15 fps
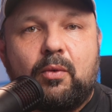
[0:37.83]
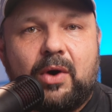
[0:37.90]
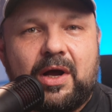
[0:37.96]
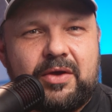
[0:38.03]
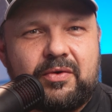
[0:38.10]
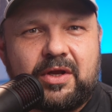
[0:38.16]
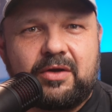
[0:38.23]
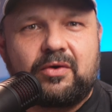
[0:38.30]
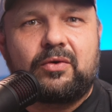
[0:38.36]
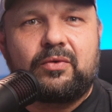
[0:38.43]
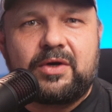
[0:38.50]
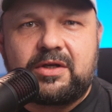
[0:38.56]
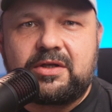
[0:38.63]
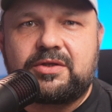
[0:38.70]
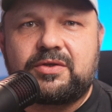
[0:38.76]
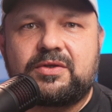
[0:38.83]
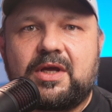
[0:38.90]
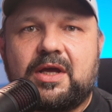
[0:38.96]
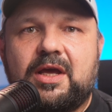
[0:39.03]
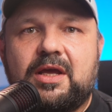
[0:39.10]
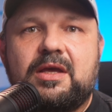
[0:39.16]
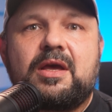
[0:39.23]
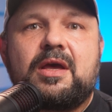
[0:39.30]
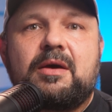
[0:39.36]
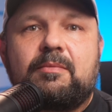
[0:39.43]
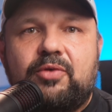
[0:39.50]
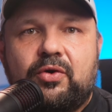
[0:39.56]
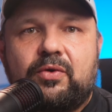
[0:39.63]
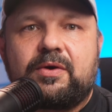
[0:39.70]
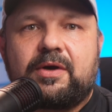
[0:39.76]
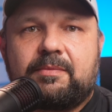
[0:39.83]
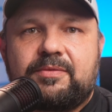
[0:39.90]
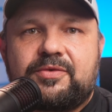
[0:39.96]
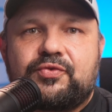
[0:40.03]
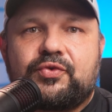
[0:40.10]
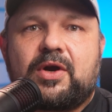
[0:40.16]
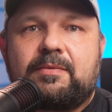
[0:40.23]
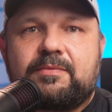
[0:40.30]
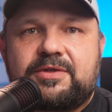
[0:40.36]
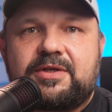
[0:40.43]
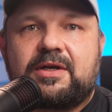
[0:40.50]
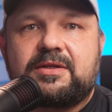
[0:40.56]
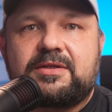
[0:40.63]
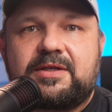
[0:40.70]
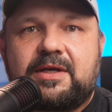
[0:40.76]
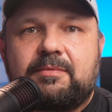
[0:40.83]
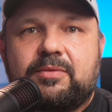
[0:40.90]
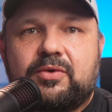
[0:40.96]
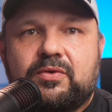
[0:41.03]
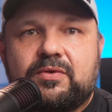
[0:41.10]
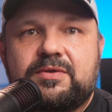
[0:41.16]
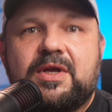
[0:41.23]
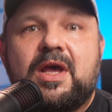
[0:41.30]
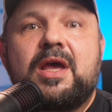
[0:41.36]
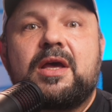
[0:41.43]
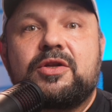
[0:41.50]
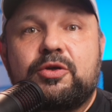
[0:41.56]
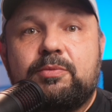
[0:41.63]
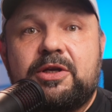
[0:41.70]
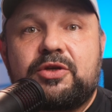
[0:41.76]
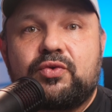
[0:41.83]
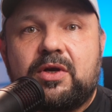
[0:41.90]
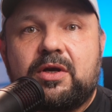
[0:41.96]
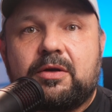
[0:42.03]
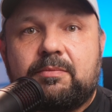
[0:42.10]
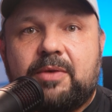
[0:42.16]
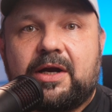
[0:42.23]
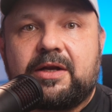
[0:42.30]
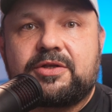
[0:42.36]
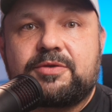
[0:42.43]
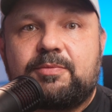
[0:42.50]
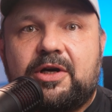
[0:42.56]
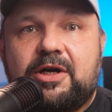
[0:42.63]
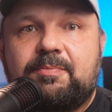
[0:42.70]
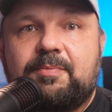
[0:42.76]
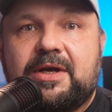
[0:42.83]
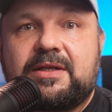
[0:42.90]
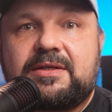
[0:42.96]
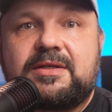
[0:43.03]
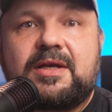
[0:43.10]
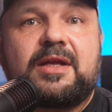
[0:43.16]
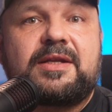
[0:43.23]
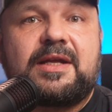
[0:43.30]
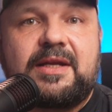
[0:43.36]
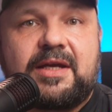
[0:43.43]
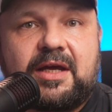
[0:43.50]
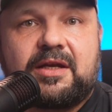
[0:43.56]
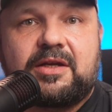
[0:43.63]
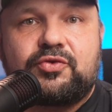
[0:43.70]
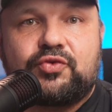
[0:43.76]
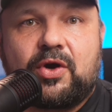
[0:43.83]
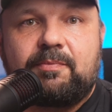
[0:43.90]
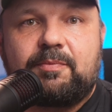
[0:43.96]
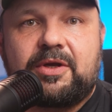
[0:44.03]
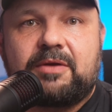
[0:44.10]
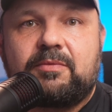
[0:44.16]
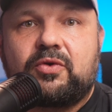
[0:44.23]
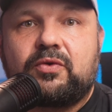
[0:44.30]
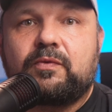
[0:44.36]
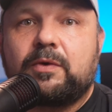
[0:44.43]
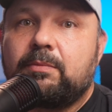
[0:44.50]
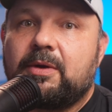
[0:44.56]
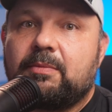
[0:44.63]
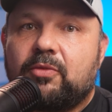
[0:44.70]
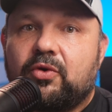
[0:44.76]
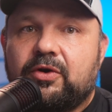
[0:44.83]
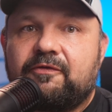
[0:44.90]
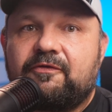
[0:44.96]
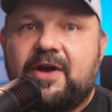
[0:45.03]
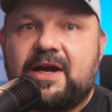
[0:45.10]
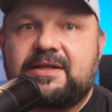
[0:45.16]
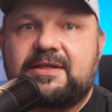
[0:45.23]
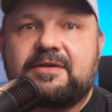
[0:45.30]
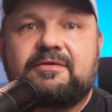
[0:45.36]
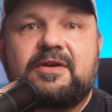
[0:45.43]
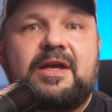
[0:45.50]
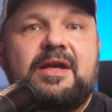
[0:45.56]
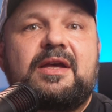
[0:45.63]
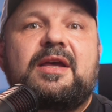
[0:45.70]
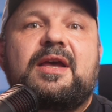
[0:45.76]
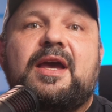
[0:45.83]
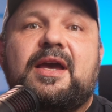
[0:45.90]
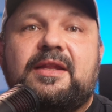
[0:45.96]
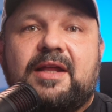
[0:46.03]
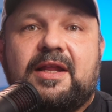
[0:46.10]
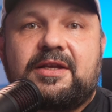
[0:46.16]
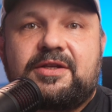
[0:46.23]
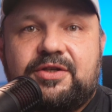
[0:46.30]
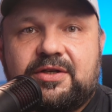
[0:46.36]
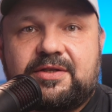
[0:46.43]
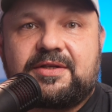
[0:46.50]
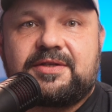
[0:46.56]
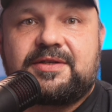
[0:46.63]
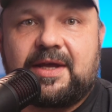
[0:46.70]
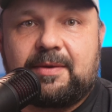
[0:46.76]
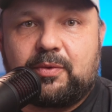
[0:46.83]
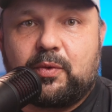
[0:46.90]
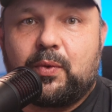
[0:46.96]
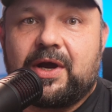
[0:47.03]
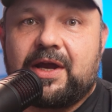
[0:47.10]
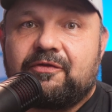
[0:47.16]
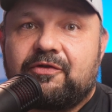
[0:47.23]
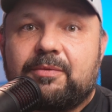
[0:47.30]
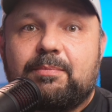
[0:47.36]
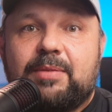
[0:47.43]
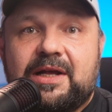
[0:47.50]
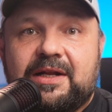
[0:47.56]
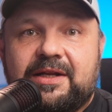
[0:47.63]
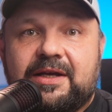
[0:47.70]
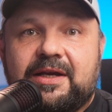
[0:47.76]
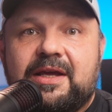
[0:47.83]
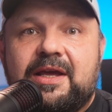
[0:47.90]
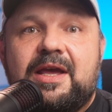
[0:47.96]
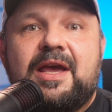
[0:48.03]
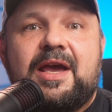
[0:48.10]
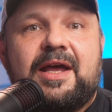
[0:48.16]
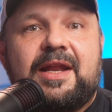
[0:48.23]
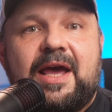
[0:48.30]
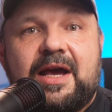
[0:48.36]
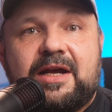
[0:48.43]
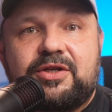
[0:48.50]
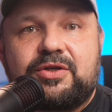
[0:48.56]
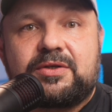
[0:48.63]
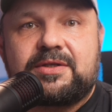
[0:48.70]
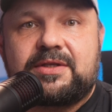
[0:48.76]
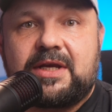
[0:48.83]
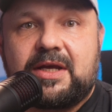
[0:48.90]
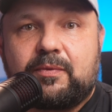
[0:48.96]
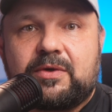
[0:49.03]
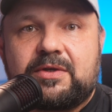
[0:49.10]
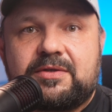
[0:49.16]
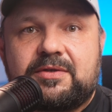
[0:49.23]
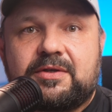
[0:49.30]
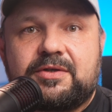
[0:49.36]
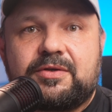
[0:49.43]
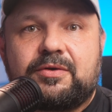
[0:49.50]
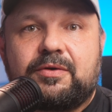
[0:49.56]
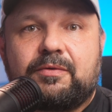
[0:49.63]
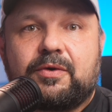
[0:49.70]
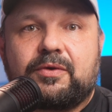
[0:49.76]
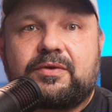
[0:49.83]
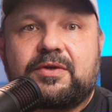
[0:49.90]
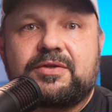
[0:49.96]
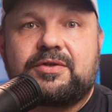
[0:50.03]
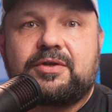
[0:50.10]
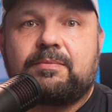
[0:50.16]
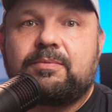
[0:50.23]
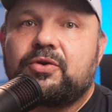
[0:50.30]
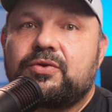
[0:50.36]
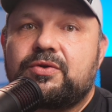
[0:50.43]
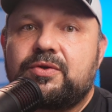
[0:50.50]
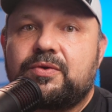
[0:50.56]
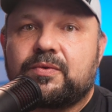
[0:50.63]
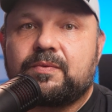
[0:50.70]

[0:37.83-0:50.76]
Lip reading: While you can already today program drum sound samples to be triggered by the smart pads, a dedicated drum pad mode will be more effective, and that is just a step away from building an actual sequencer to the RØDECaster Pro II.